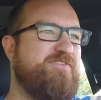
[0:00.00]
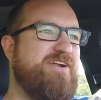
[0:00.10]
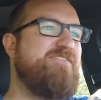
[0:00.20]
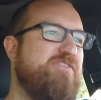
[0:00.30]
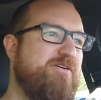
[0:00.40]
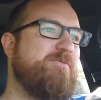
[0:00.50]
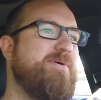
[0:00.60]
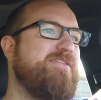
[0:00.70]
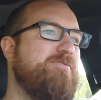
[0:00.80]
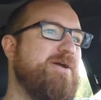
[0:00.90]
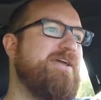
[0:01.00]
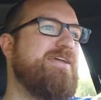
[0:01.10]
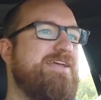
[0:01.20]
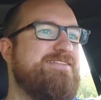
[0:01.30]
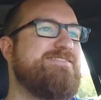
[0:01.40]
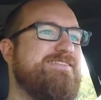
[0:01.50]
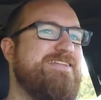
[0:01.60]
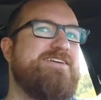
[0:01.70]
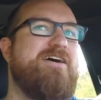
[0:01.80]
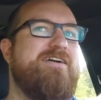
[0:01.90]
forever, by the way,
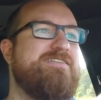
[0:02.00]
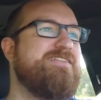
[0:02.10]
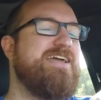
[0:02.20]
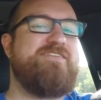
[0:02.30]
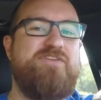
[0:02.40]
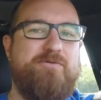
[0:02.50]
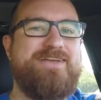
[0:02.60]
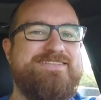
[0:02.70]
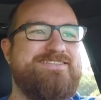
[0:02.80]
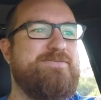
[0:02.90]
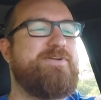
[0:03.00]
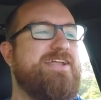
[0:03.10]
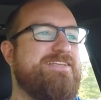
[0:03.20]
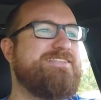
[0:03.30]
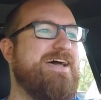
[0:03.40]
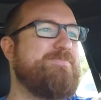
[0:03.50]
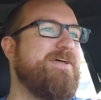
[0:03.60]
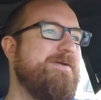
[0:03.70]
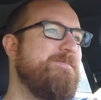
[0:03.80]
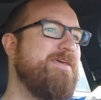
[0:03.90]
it's hard to, like, if you're racing someone at a
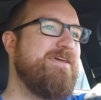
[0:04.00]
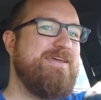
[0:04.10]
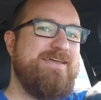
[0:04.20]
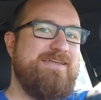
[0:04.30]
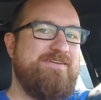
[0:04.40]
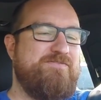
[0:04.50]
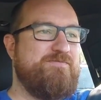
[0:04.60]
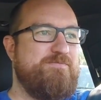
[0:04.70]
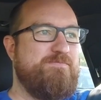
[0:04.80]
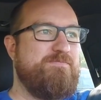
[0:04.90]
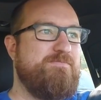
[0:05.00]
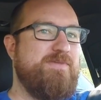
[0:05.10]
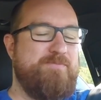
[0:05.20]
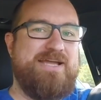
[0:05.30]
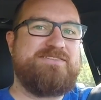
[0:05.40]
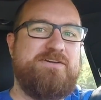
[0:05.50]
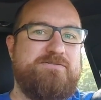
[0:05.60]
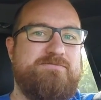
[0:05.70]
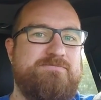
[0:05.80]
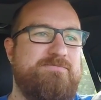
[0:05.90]
stoplight, in
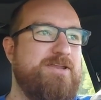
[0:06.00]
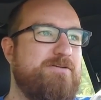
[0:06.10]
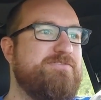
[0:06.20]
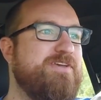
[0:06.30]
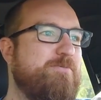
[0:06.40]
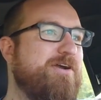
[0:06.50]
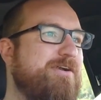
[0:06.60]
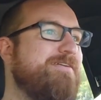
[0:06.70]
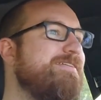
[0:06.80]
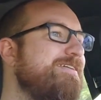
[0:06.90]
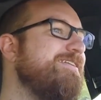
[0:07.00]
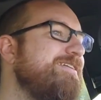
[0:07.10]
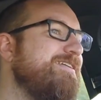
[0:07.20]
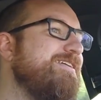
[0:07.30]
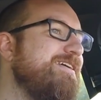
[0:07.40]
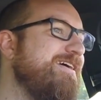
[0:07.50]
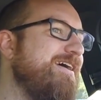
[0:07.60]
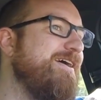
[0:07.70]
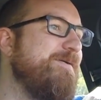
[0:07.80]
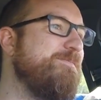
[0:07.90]
Mexico, you know, somewhere,
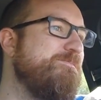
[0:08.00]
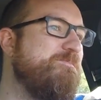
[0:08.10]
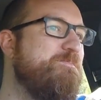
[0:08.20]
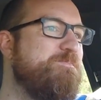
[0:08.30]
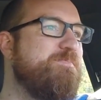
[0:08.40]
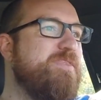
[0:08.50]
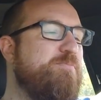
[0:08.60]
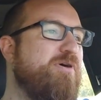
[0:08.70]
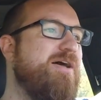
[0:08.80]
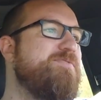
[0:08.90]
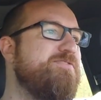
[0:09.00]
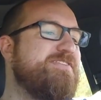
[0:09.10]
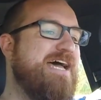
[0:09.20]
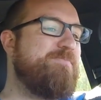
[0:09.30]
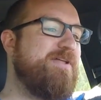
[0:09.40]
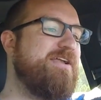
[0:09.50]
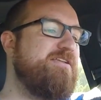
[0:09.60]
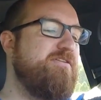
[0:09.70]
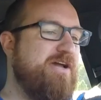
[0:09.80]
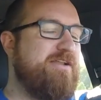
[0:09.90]
and you pull up to a stoplight,
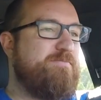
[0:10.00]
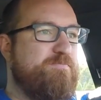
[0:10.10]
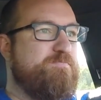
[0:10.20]
you gotta